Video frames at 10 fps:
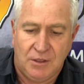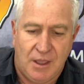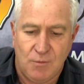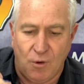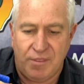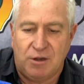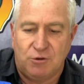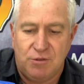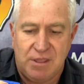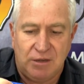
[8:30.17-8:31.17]
And what that'll
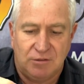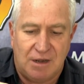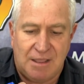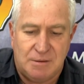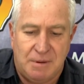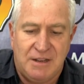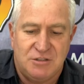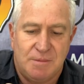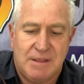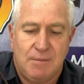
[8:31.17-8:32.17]
do then is allow your
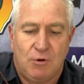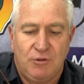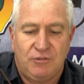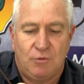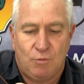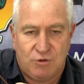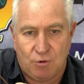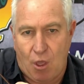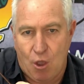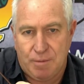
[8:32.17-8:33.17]
plates to become loose, which
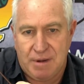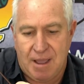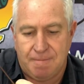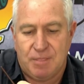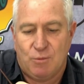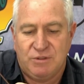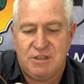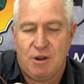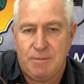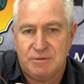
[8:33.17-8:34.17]
will open up. Once
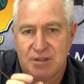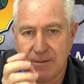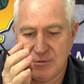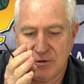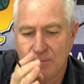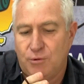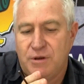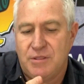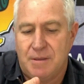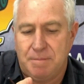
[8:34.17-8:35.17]
that opens up, you can put
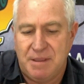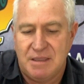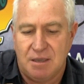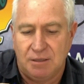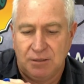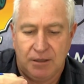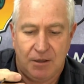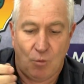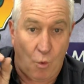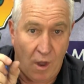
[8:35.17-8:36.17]
in that bigger,
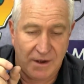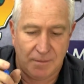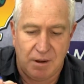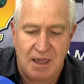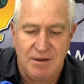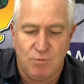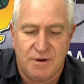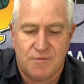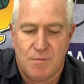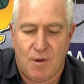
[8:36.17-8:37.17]
wider blade,
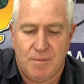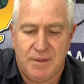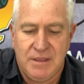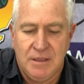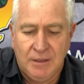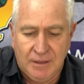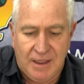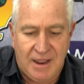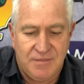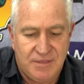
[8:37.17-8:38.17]
whatever it might be,
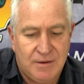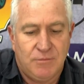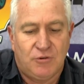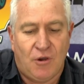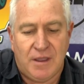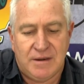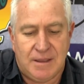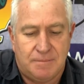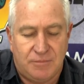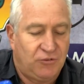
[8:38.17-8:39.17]
and then tighten
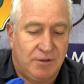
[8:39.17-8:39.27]
up